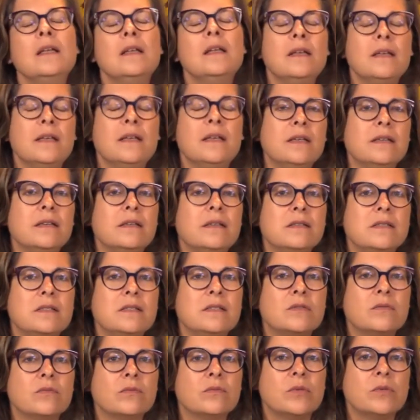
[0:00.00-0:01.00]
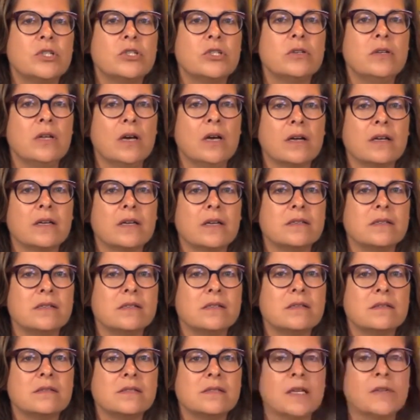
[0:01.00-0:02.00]
is Richard
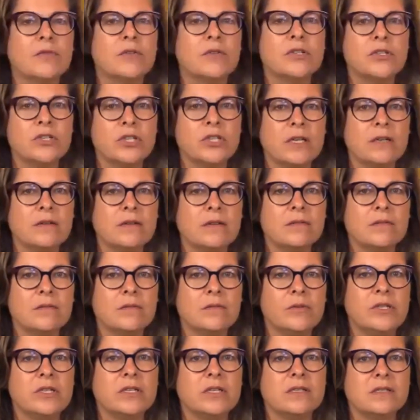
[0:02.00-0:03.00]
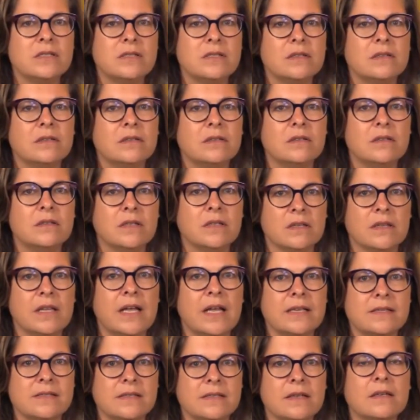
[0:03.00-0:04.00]
Dawkins' Selfish Gene, which is still the
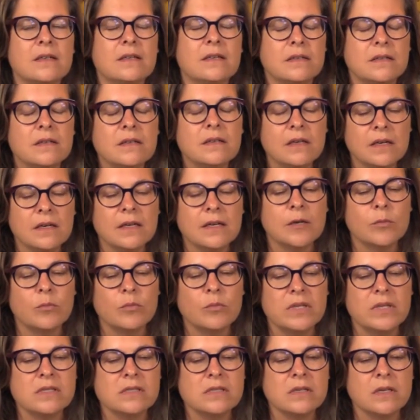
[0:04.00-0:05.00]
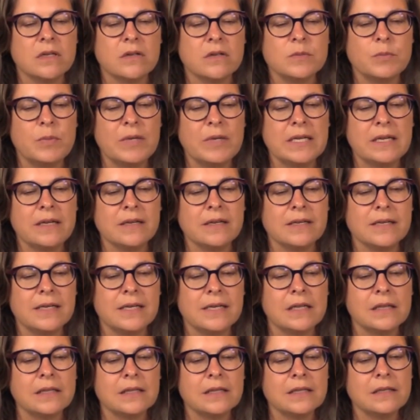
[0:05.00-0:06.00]
classic. It's beginning to
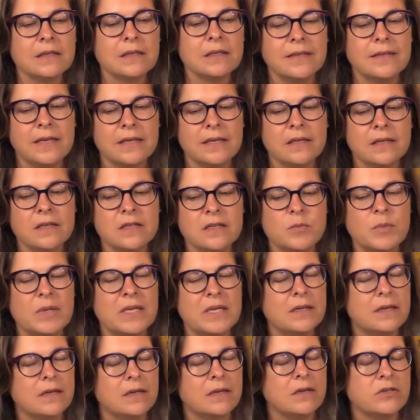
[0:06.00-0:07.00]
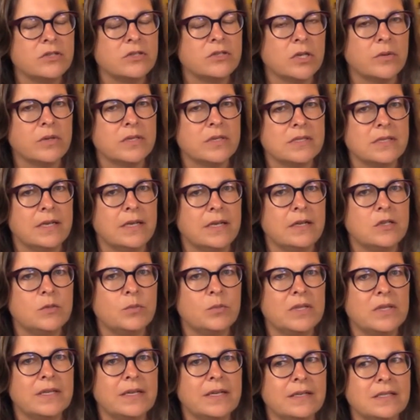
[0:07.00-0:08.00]
get a little dated. It's beginning to show its age,
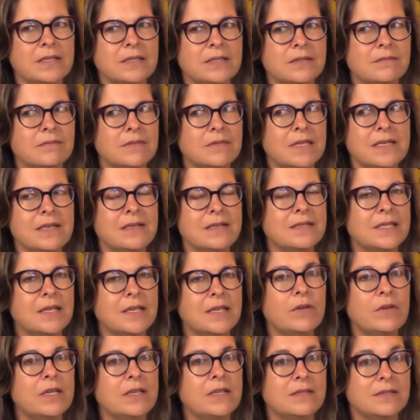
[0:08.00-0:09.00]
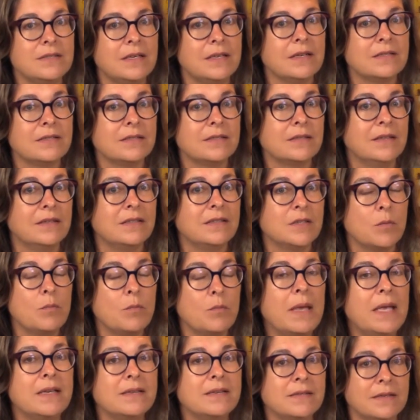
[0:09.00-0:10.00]
but that's 1976. And that's
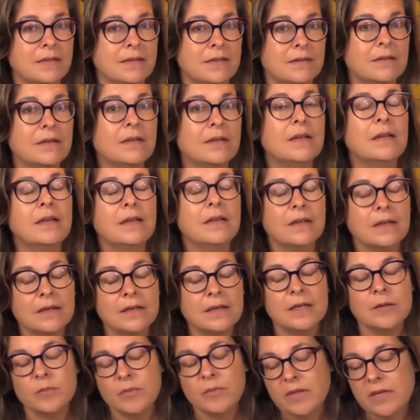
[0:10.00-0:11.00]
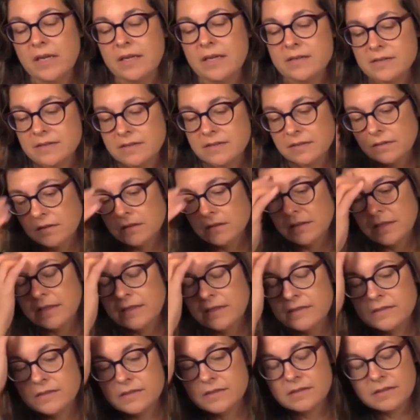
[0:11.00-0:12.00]
amazing that it's still
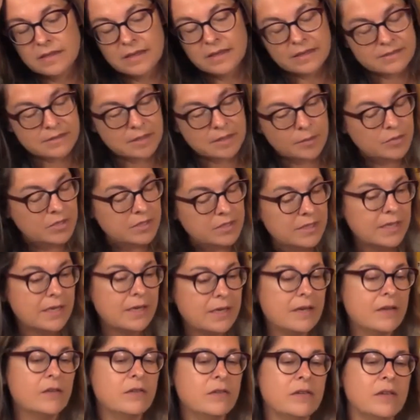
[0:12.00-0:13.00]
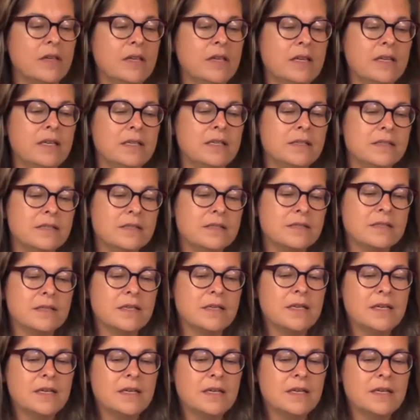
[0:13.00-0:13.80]
as up to date as it is.